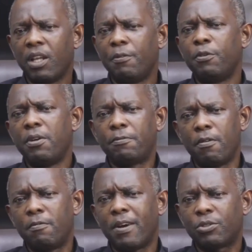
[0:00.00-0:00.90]
if you read
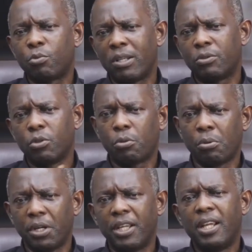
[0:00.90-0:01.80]
from verse 1 to
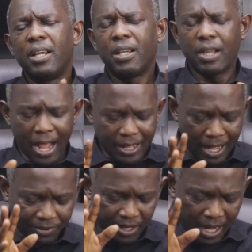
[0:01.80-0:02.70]
3, and
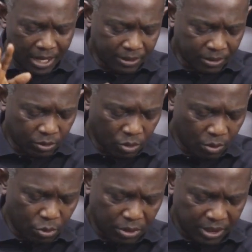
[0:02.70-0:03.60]
I think I'm
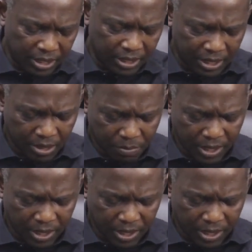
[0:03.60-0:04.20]
going to read it, it says, in the